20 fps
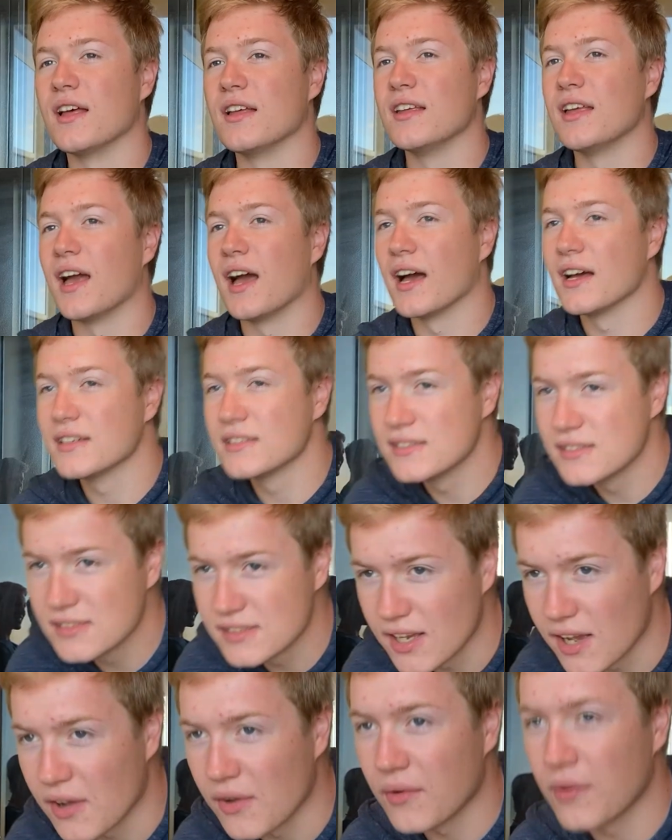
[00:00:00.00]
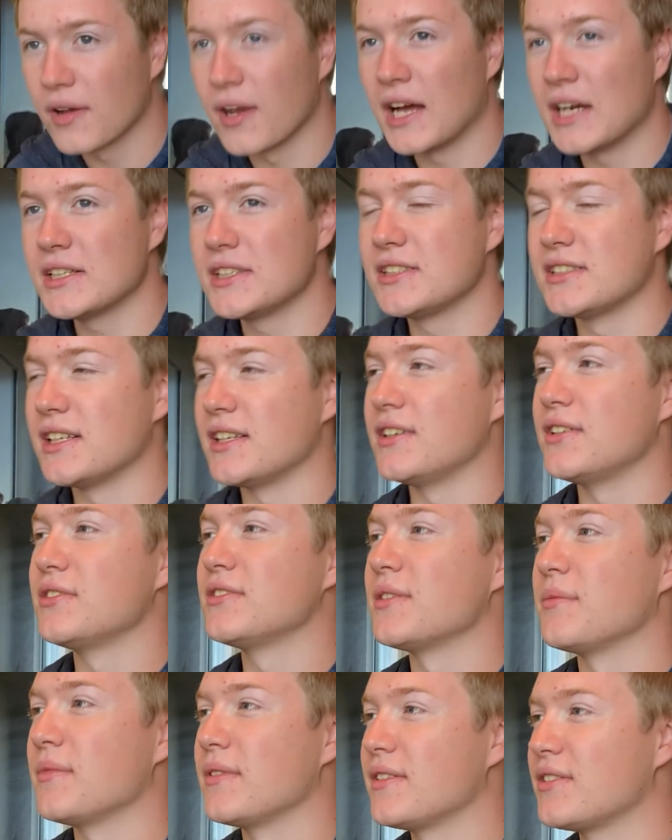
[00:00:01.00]
Yeah. So I just say
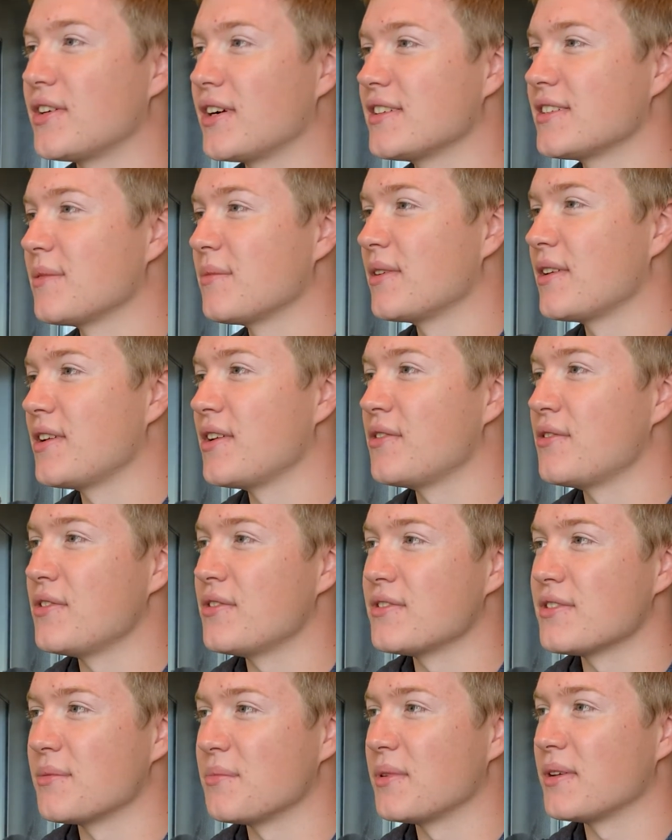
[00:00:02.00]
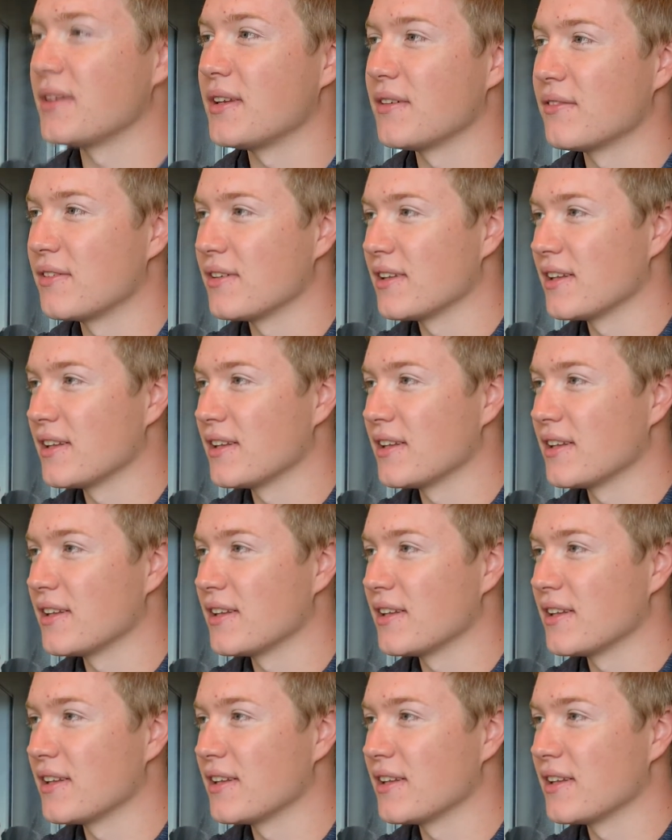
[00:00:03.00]
try something new, do something different.